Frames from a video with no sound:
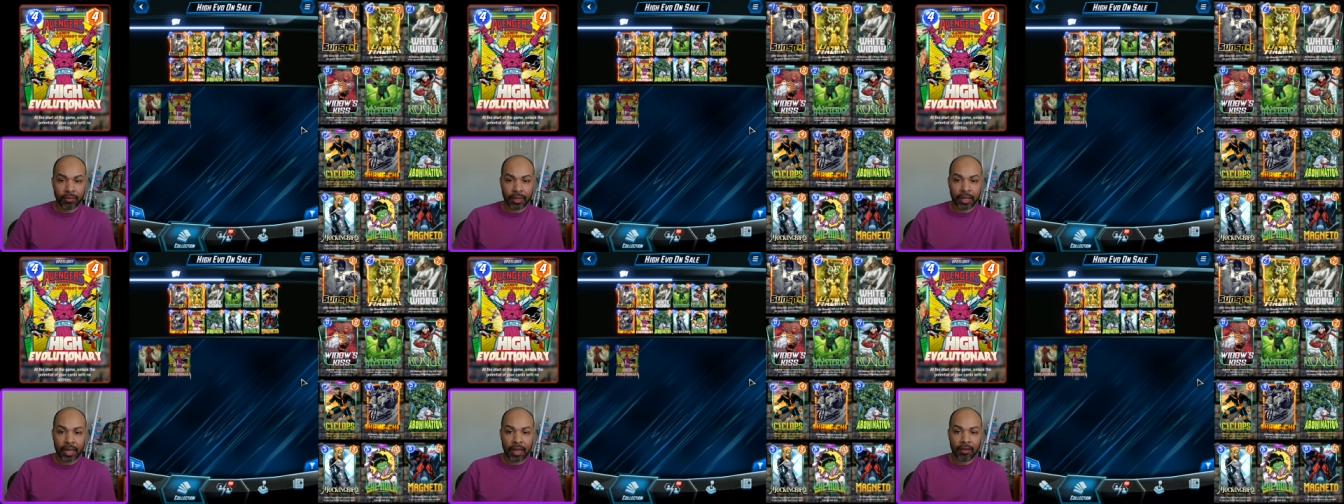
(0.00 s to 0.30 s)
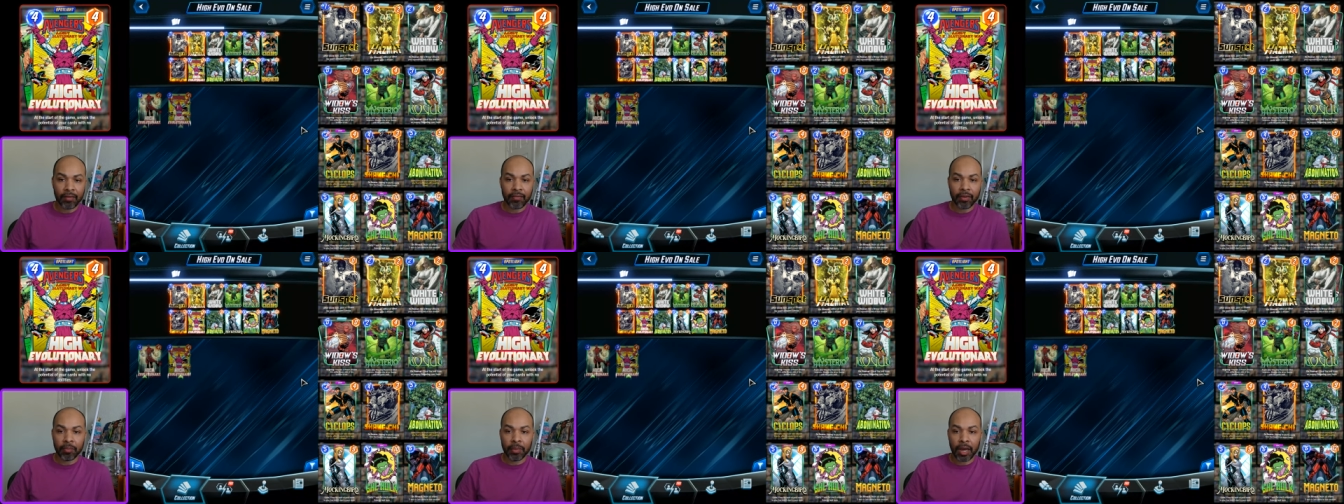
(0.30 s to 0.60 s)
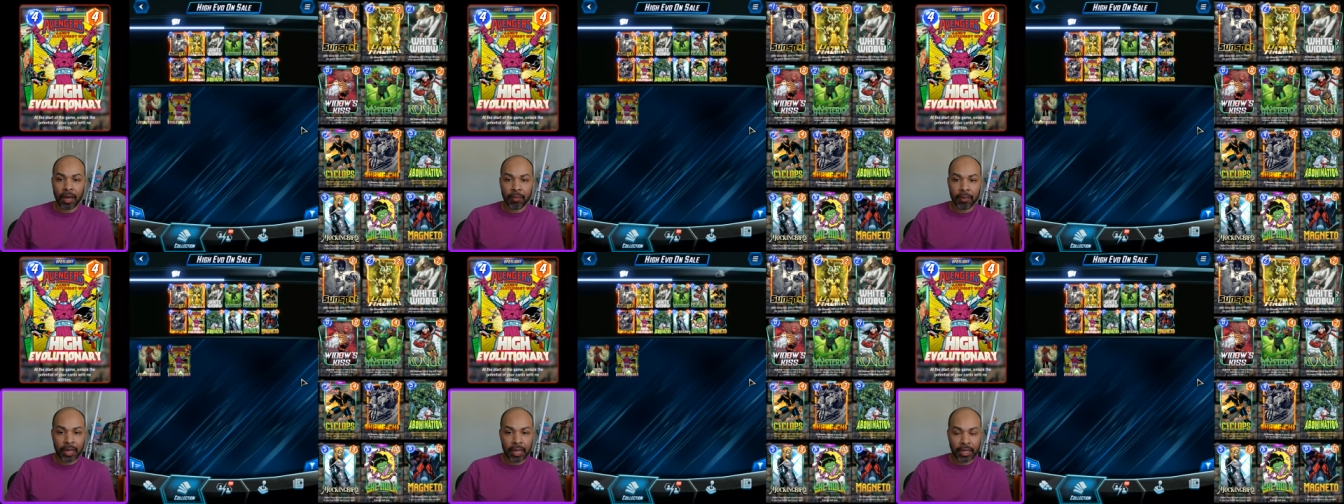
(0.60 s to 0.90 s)
We have
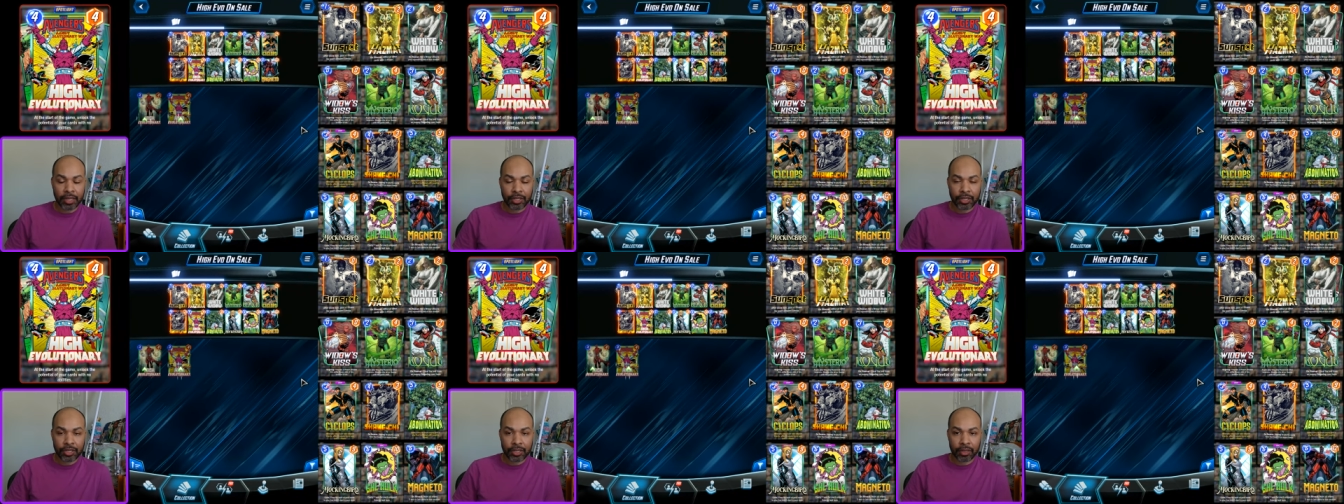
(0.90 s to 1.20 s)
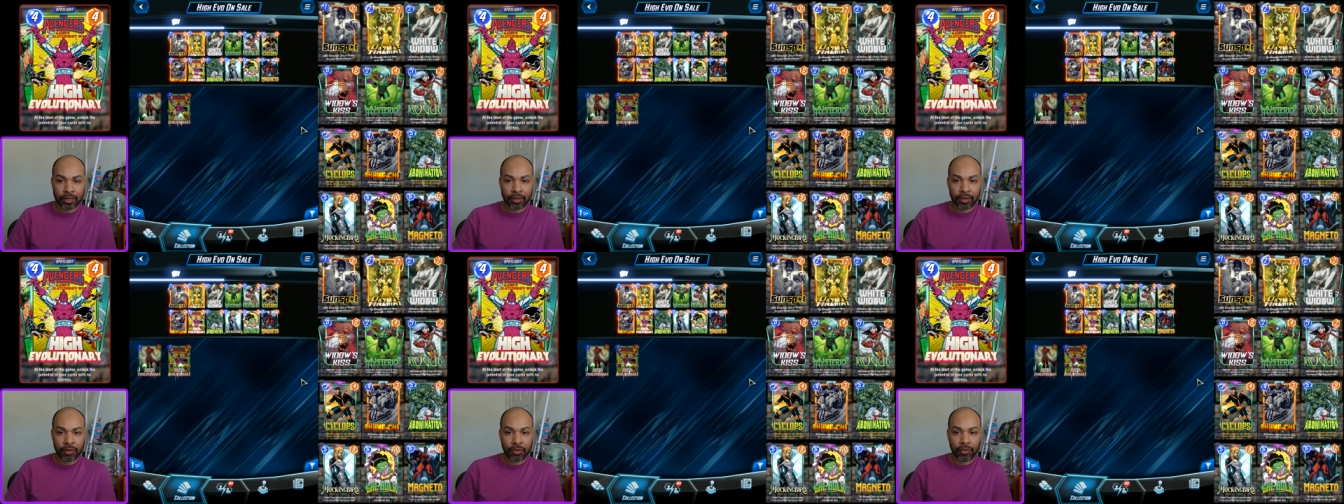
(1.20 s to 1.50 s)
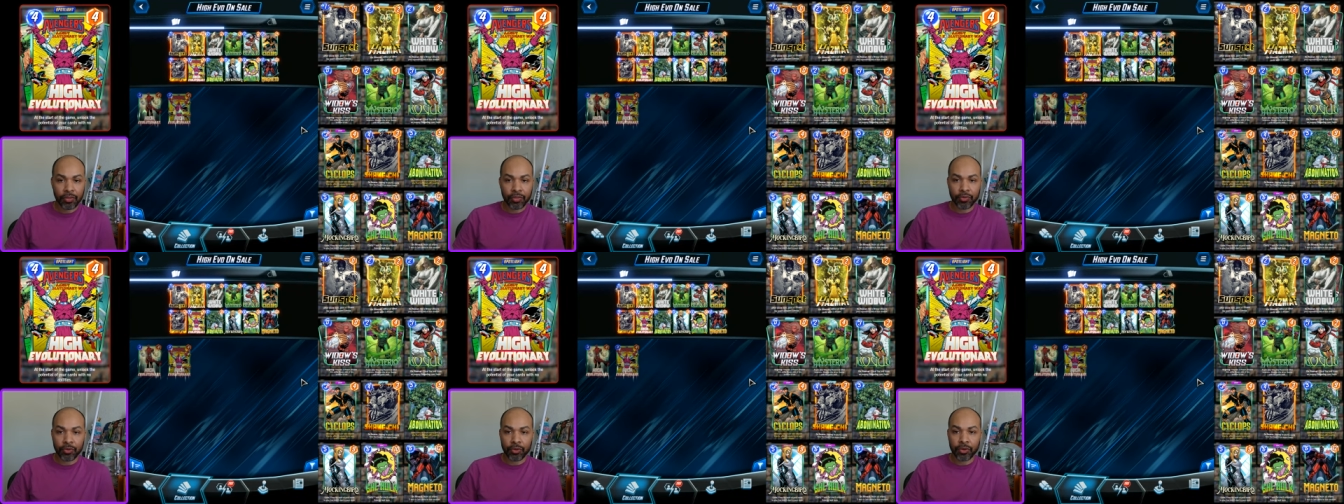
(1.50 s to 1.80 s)
Abomination
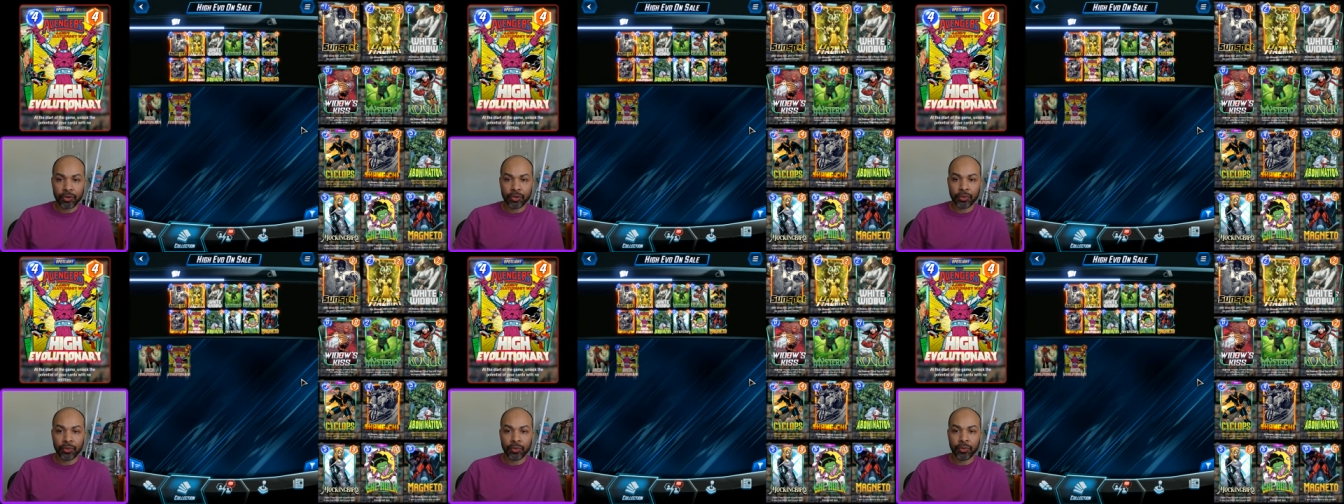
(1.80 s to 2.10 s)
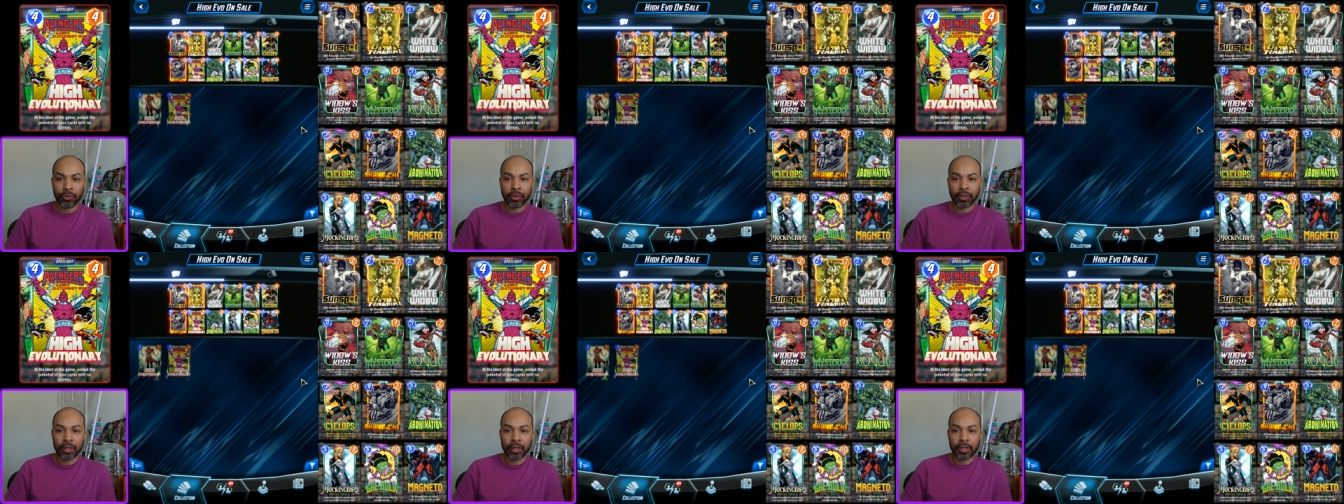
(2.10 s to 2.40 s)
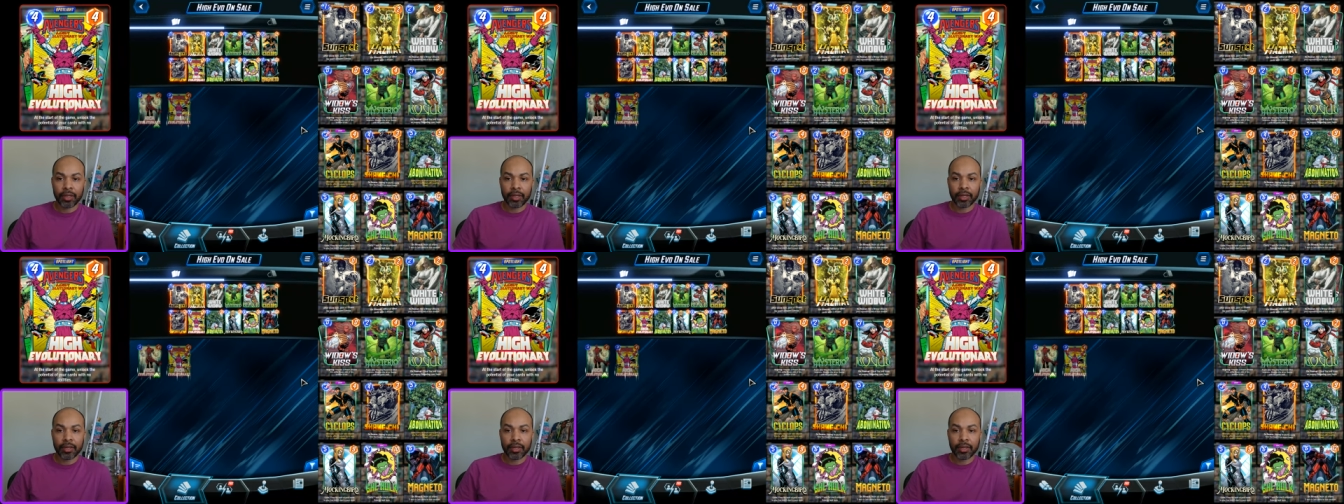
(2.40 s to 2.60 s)
through